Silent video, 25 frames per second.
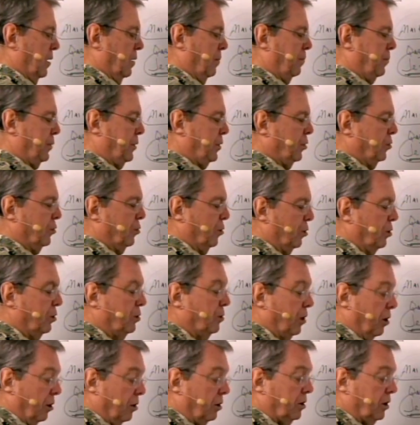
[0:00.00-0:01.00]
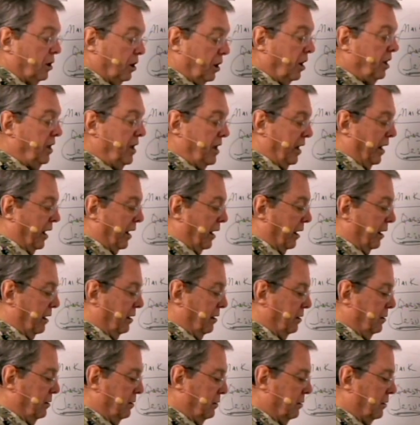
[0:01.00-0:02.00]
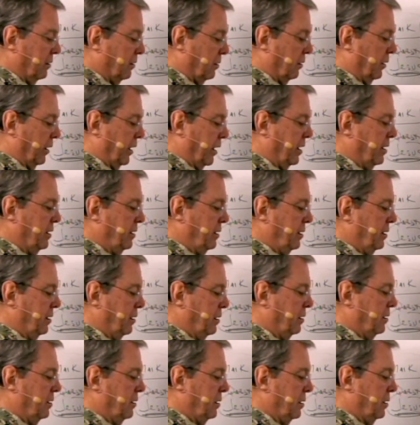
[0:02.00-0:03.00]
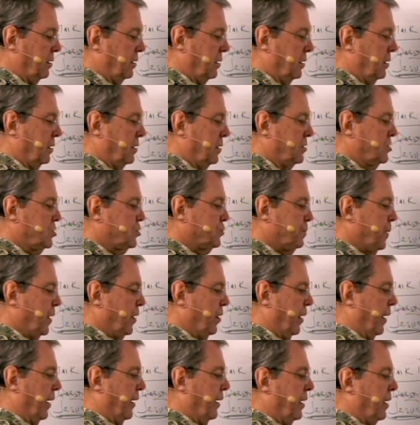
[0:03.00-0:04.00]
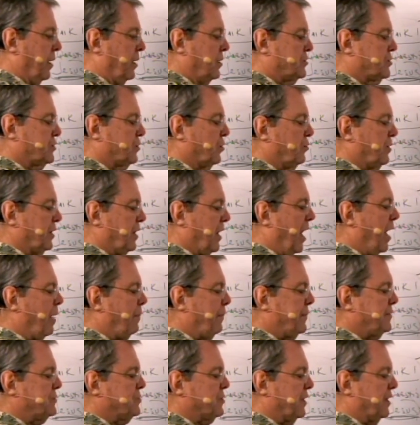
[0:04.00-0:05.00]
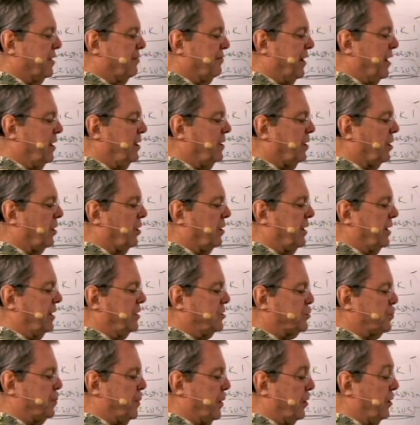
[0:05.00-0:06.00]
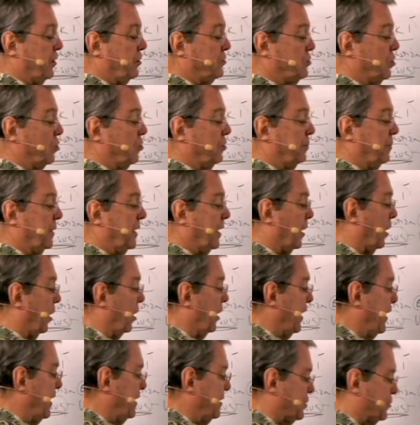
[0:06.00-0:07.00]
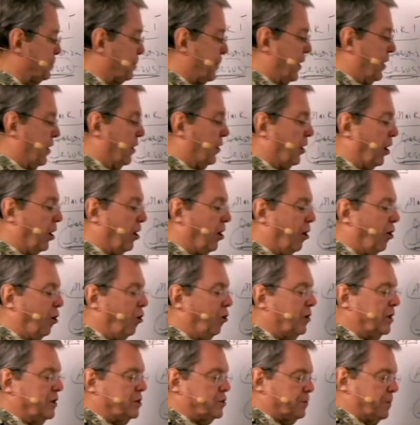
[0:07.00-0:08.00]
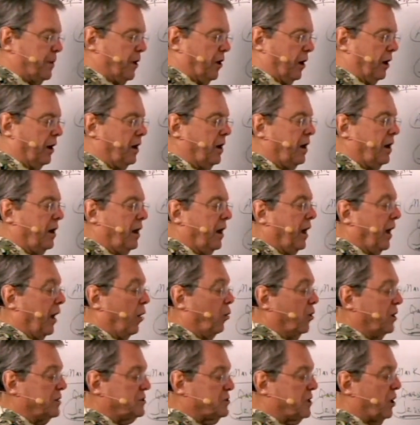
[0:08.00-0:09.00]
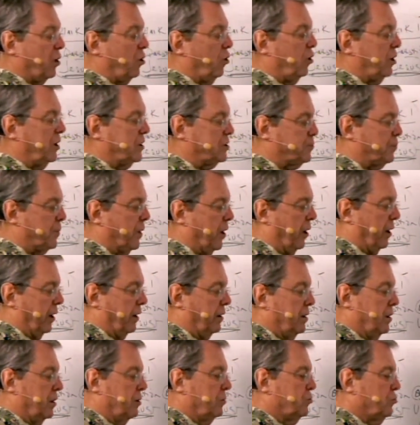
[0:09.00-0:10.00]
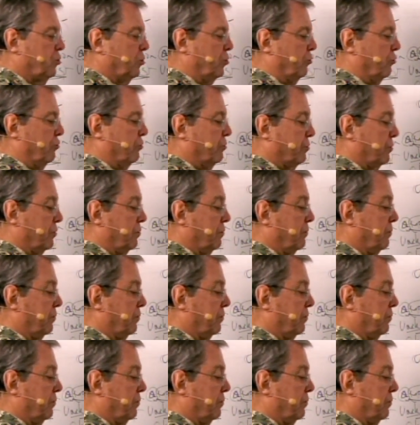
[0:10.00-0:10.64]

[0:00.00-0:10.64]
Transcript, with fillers: Pure or clean. Clean Spirit. So the opposite of unclean spirit is going to be clean spirit or Holy Spirit. And what's the Holy Spirit? Truth.